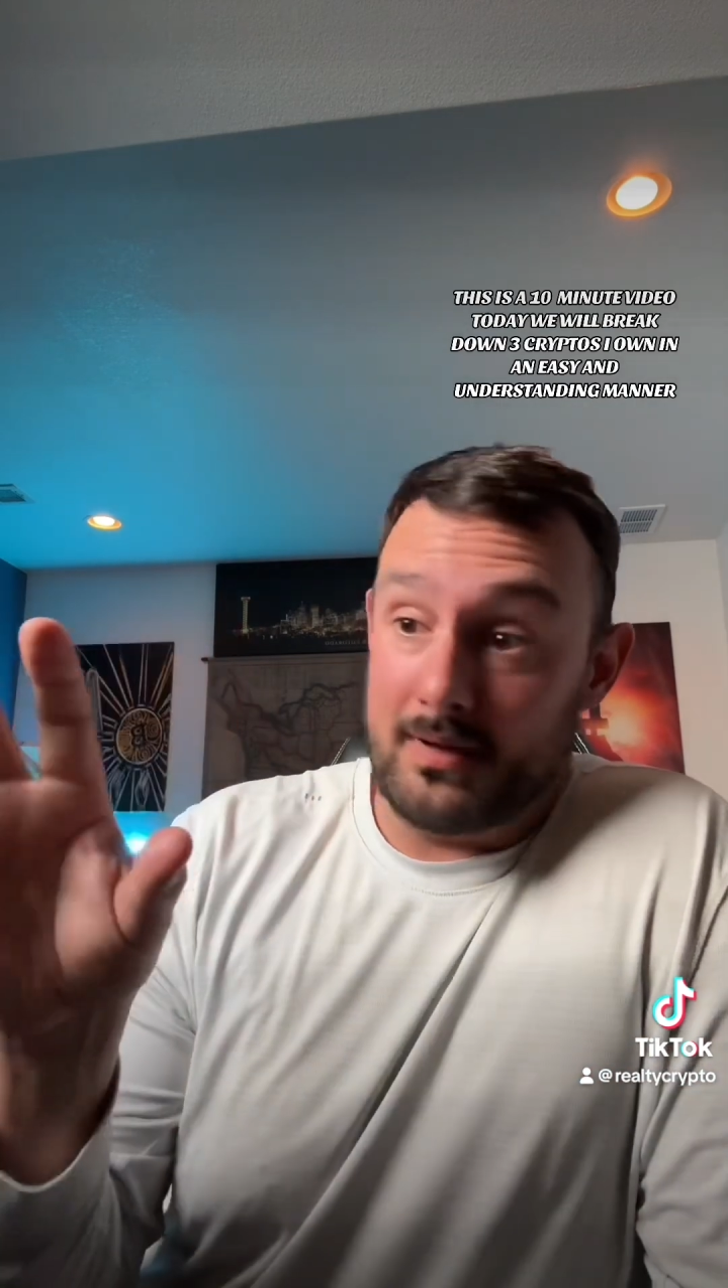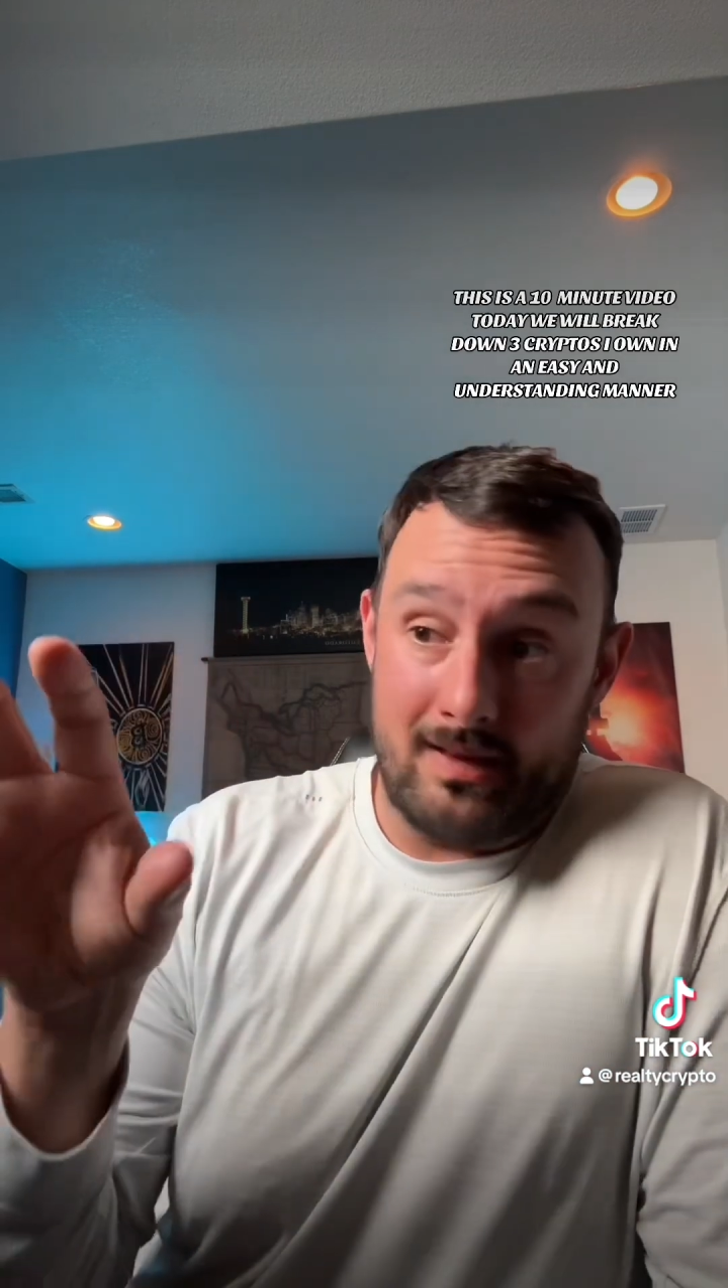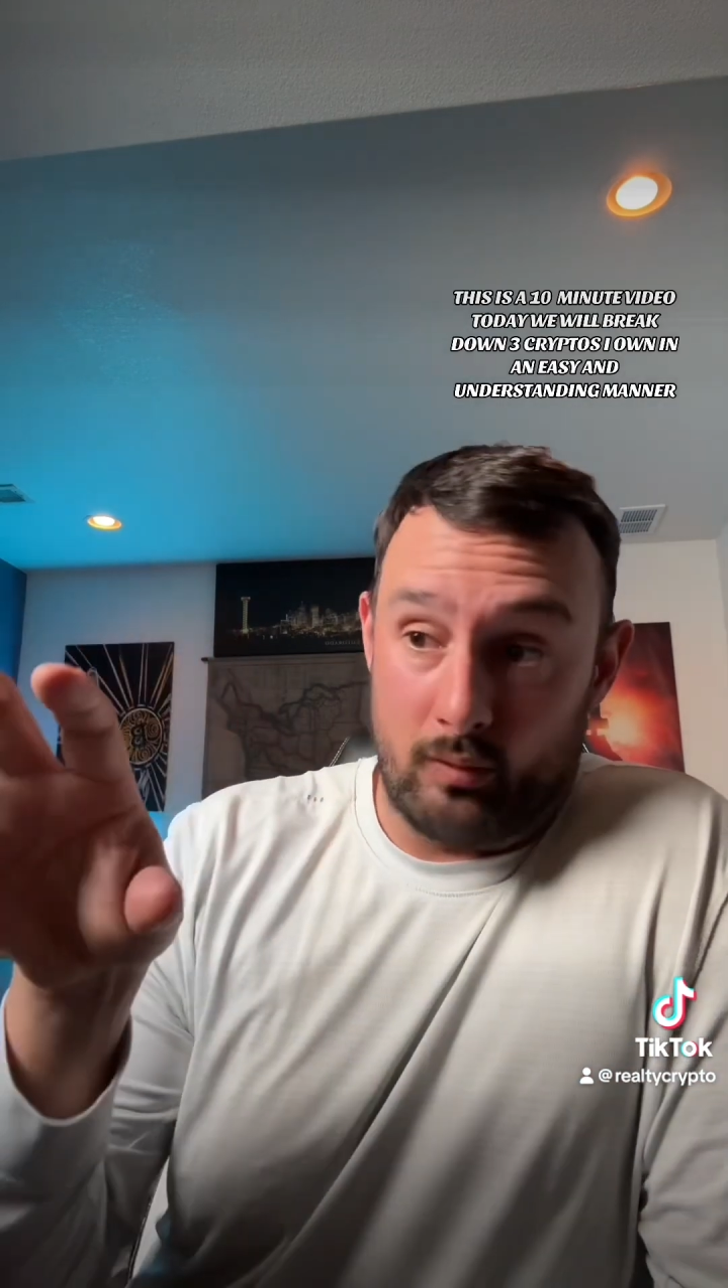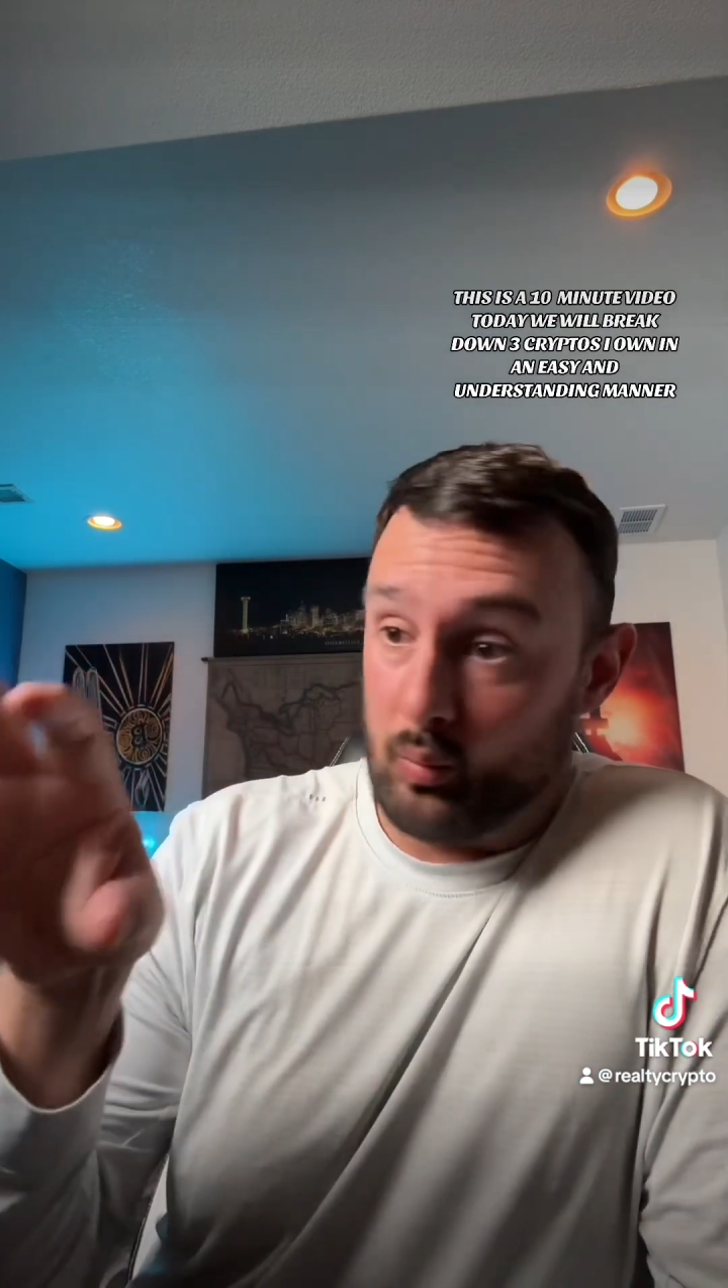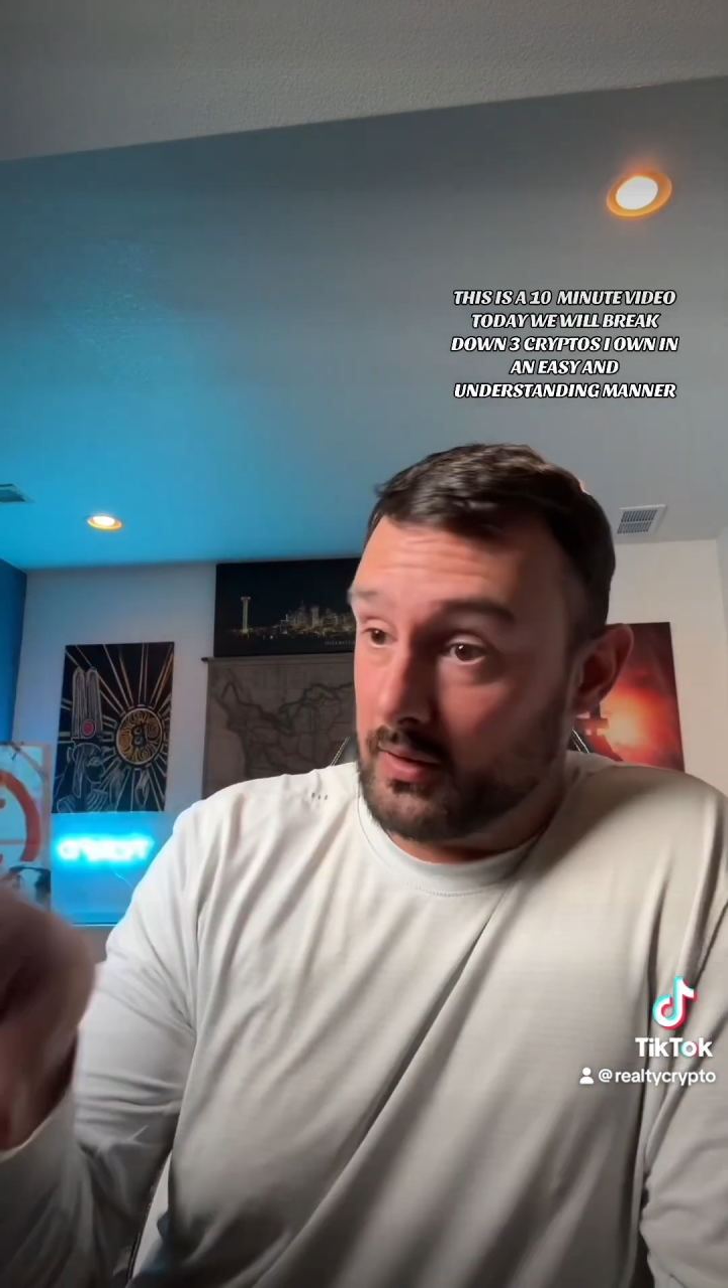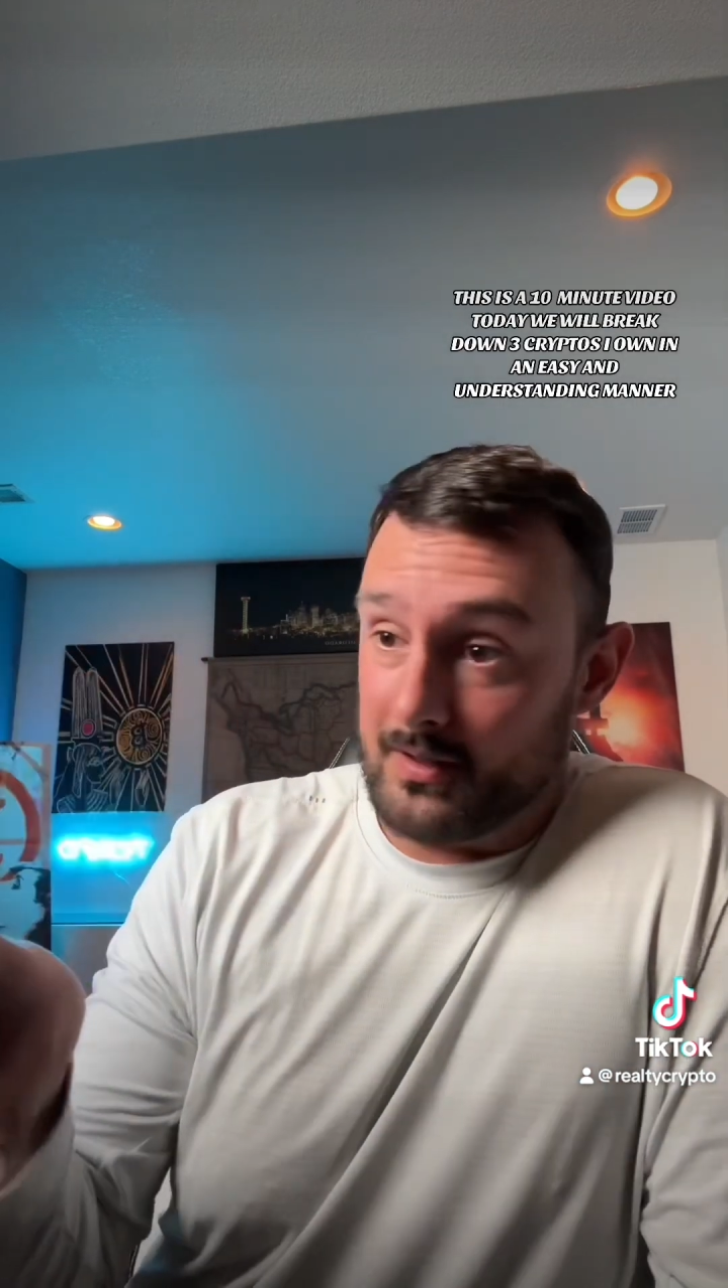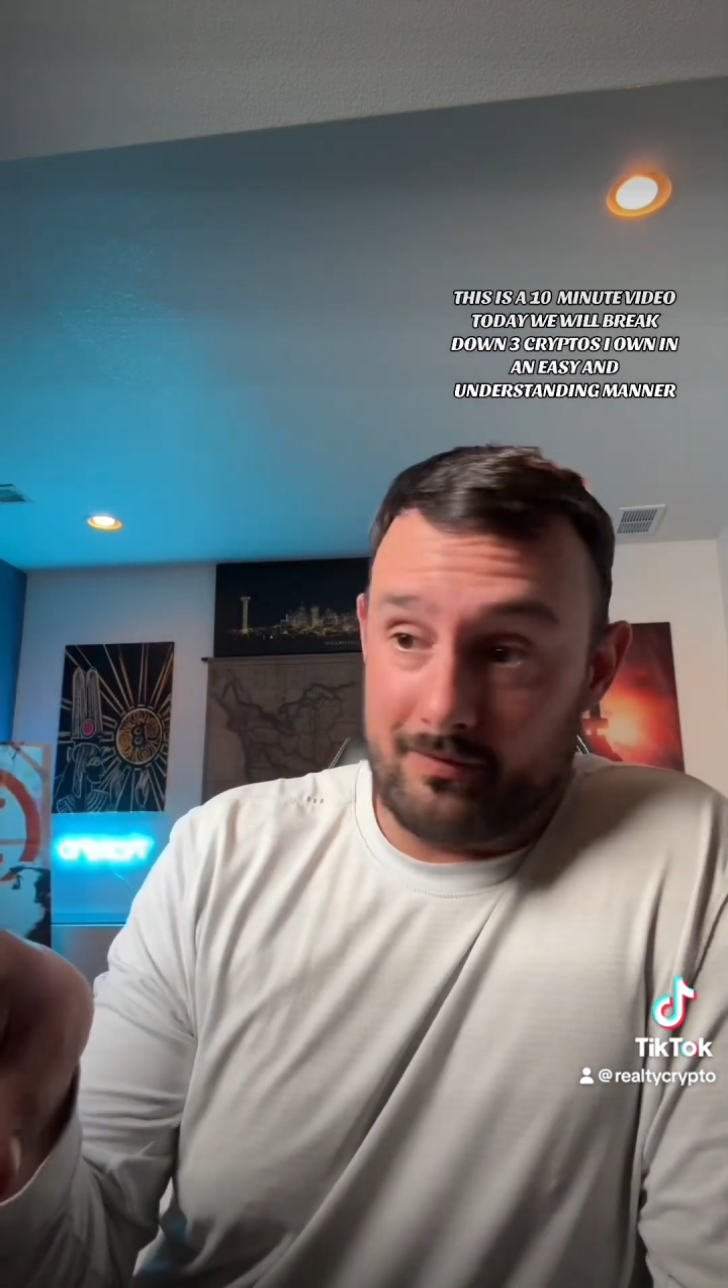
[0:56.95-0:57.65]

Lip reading: they were working